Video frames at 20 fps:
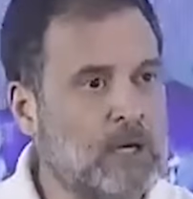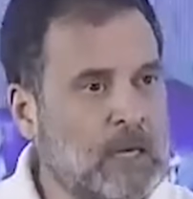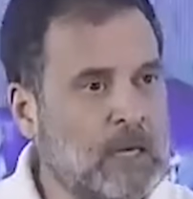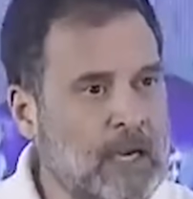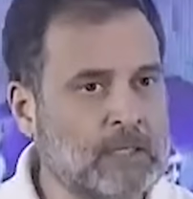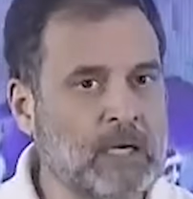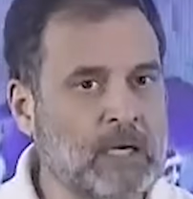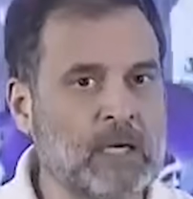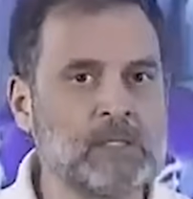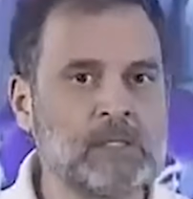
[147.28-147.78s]

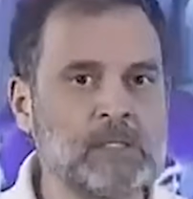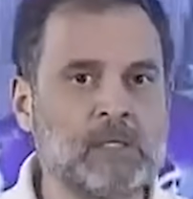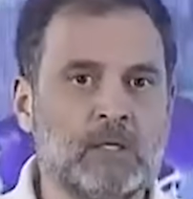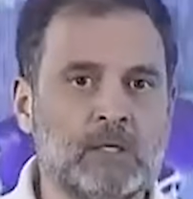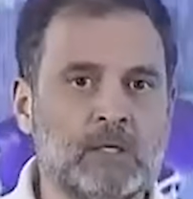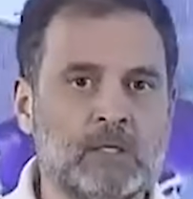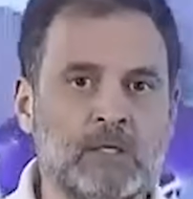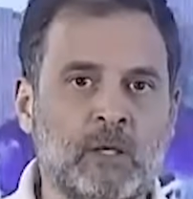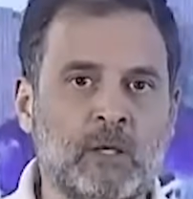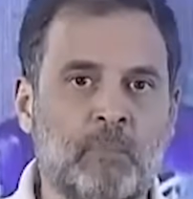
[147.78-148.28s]
Let us
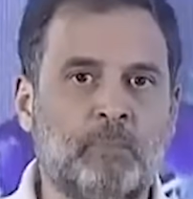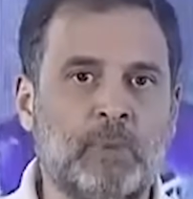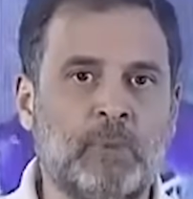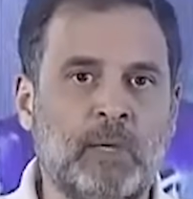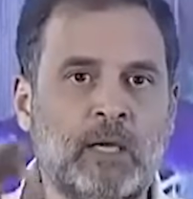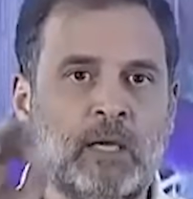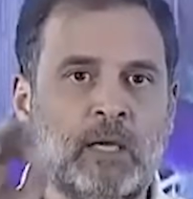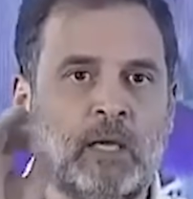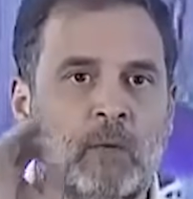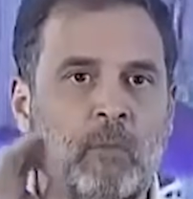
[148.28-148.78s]

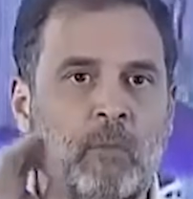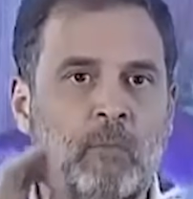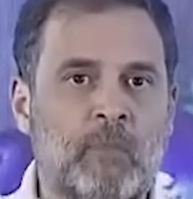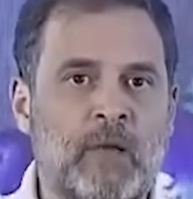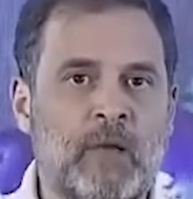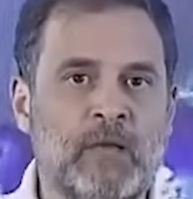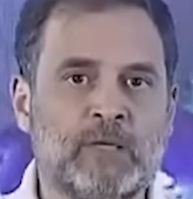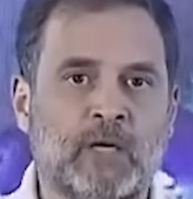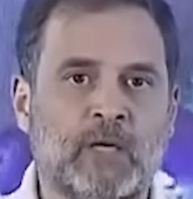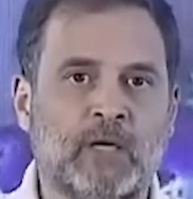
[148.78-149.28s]
simply
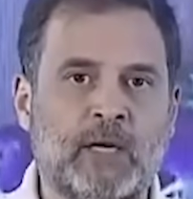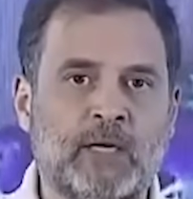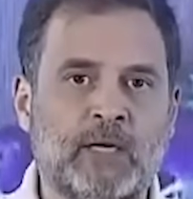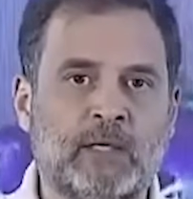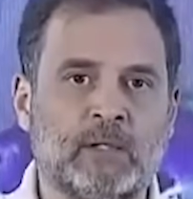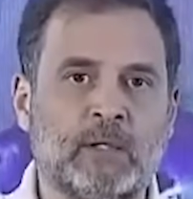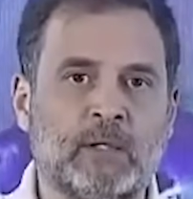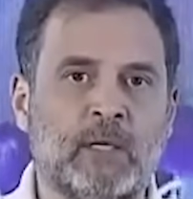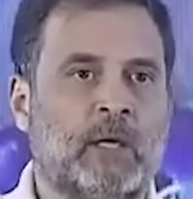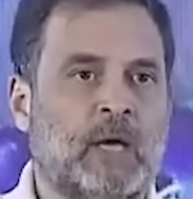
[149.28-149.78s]
measure it
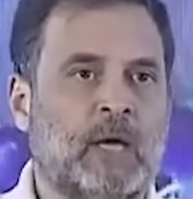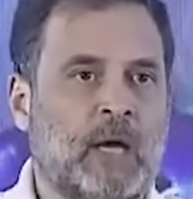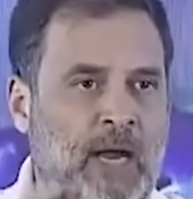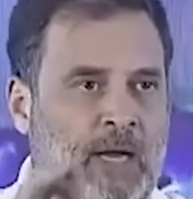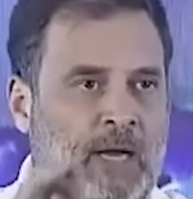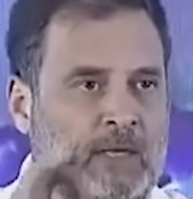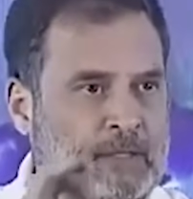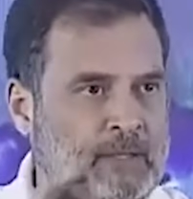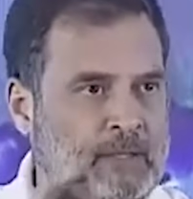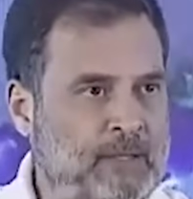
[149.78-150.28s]

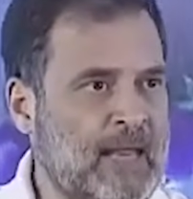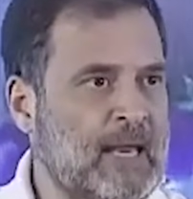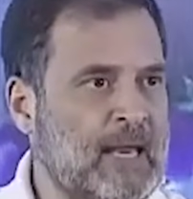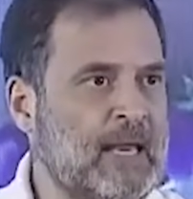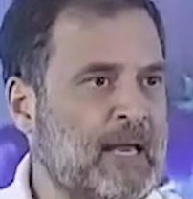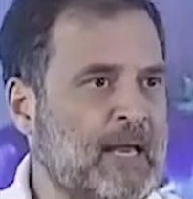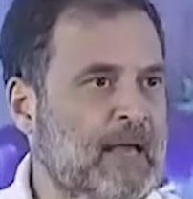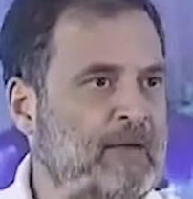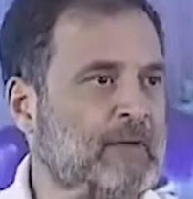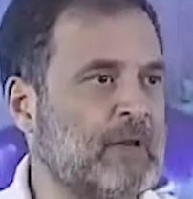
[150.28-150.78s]
and tell
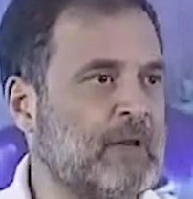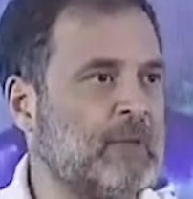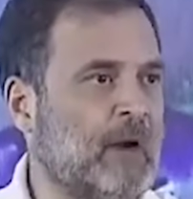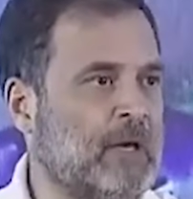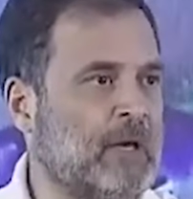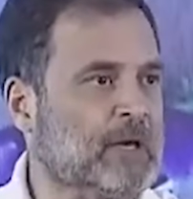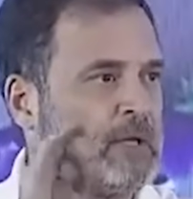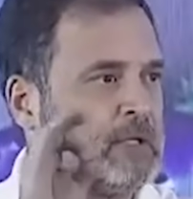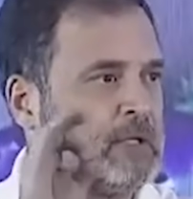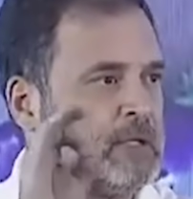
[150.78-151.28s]

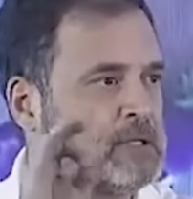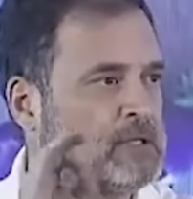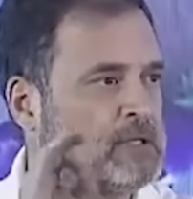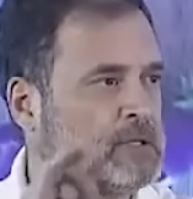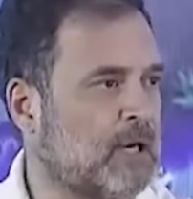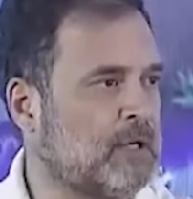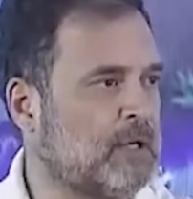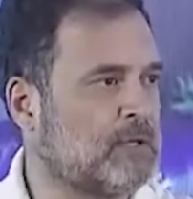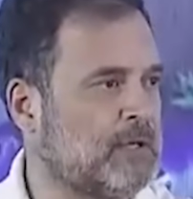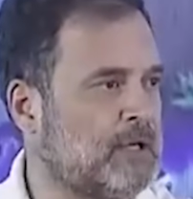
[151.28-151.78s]
everybody in this
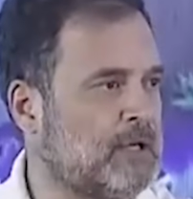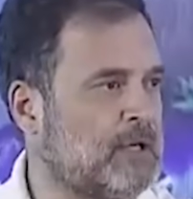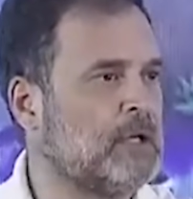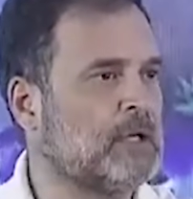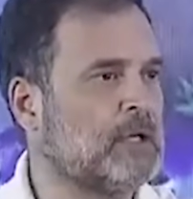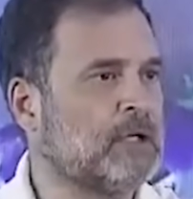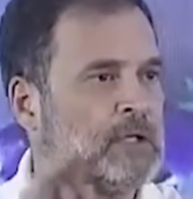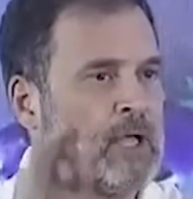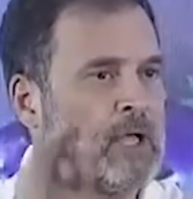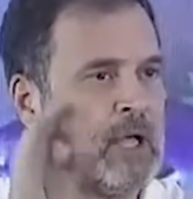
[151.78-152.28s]
country
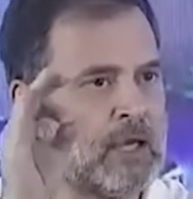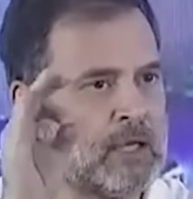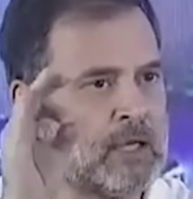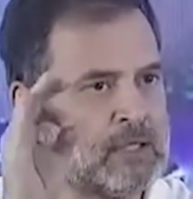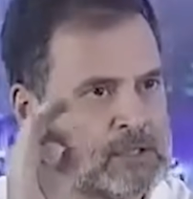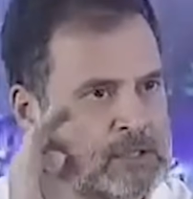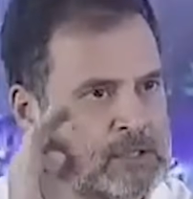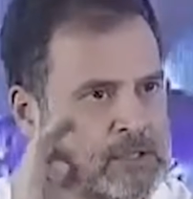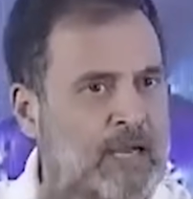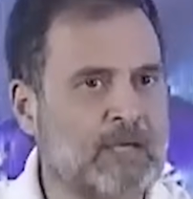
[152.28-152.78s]
the
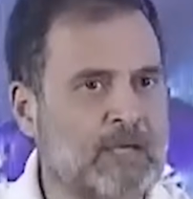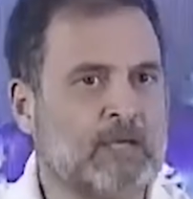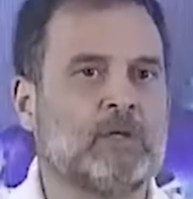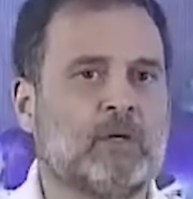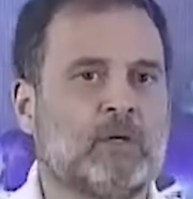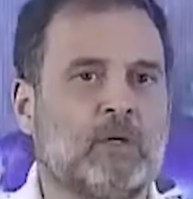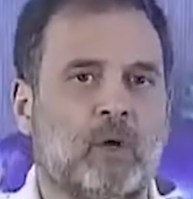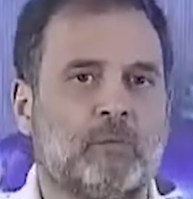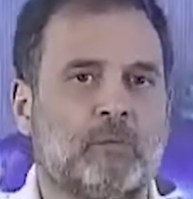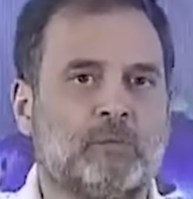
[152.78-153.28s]
extent
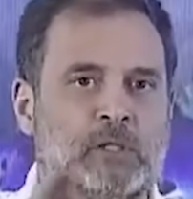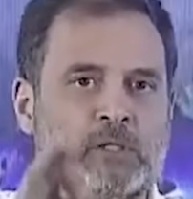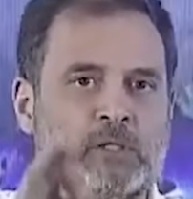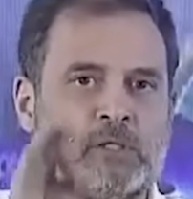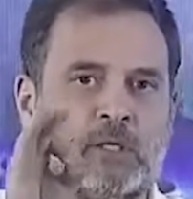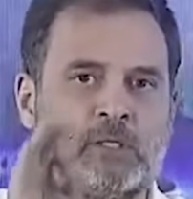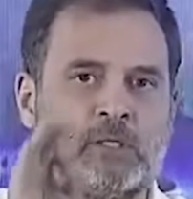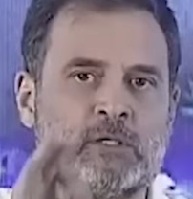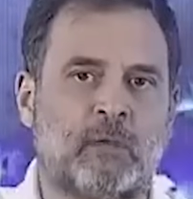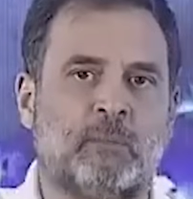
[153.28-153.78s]
of this
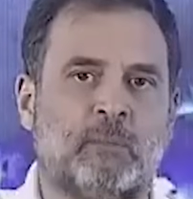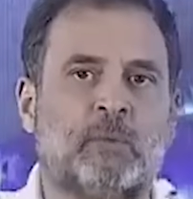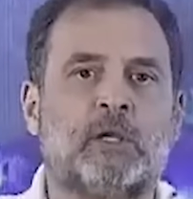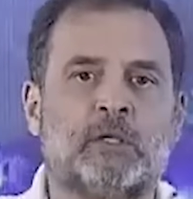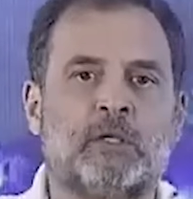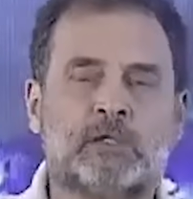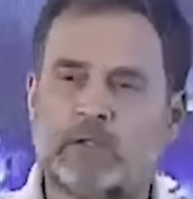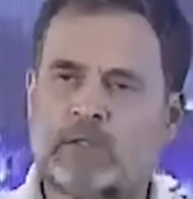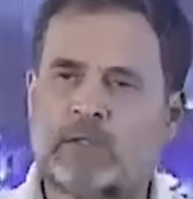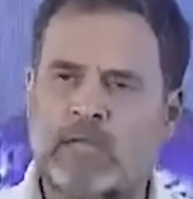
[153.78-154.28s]

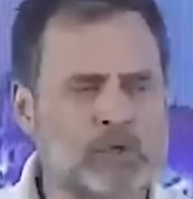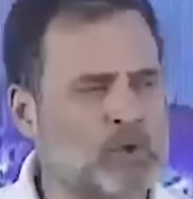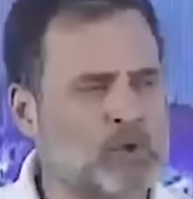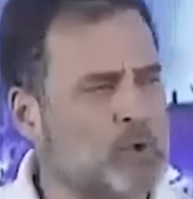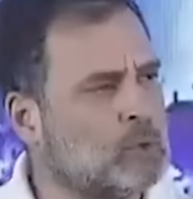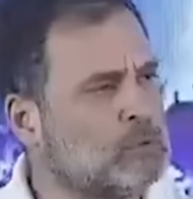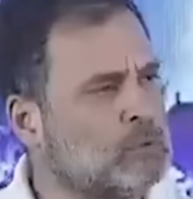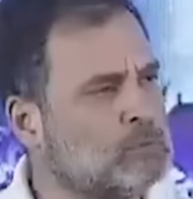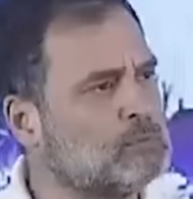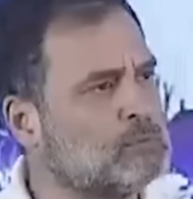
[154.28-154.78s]
discrimination. That's
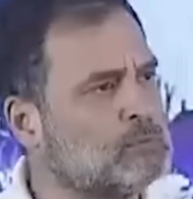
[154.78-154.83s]
all.